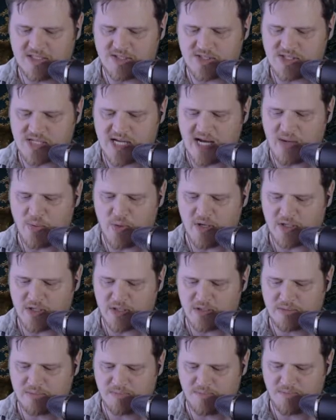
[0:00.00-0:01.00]
of
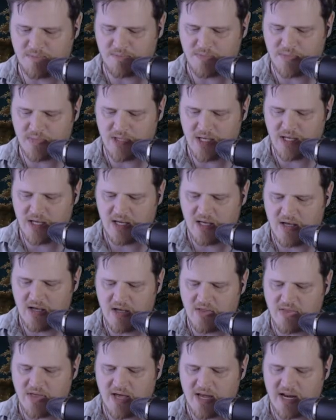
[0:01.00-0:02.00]
Skywalker
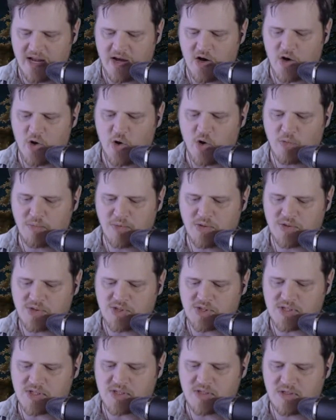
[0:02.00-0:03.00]
that I
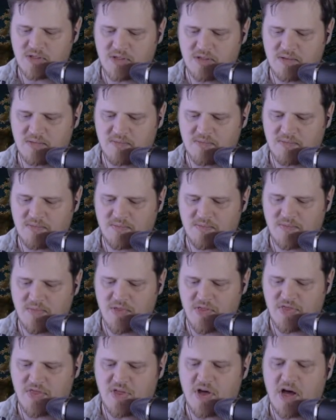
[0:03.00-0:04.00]
almost
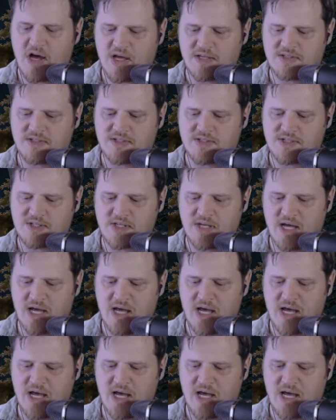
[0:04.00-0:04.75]
thought